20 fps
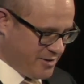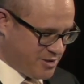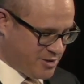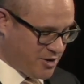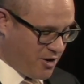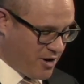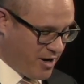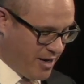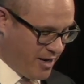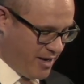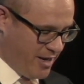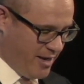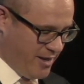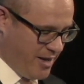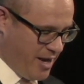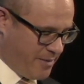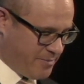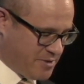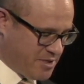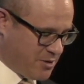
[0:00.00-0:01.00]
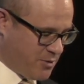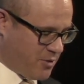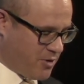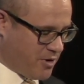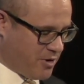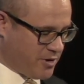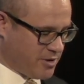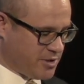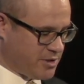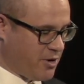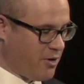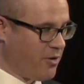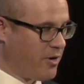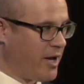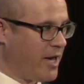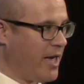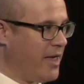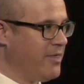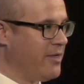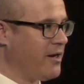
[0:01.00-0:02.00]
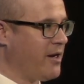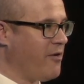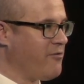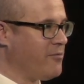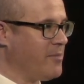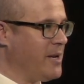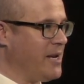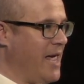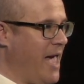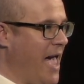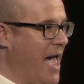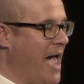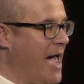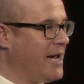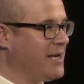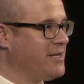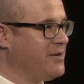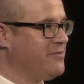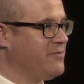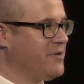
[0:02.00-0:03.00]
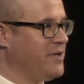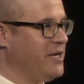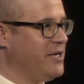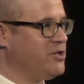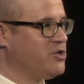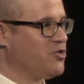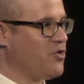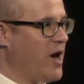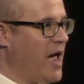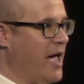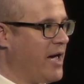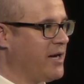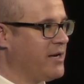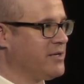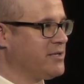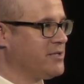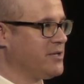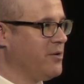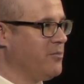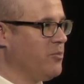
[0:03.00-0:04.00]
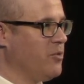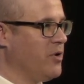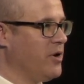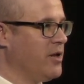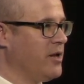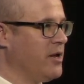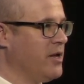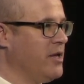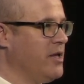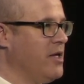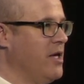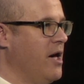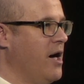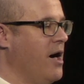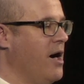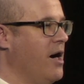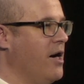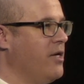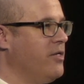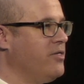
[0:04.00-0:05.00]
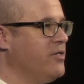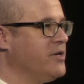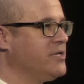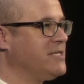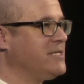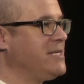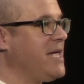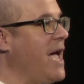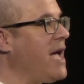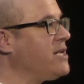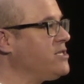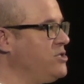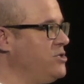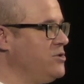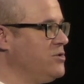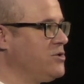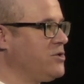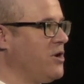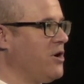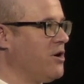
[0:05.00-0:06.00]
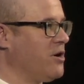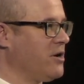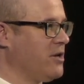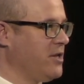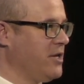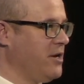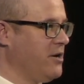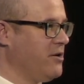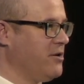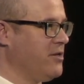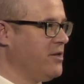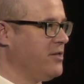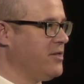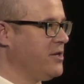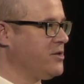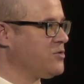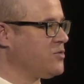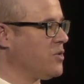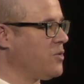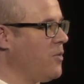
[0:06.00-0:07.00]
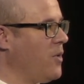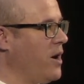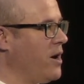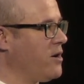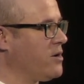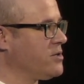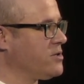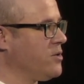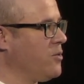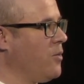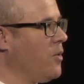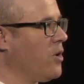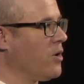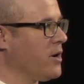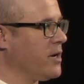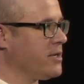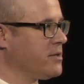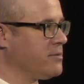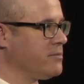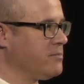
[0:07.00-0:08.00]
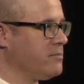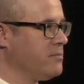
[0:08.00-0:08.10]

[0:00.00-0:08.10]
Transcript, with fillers: starting in the opposite order. So, can the government actively track someone? The statutes are clear that this requires a warrant.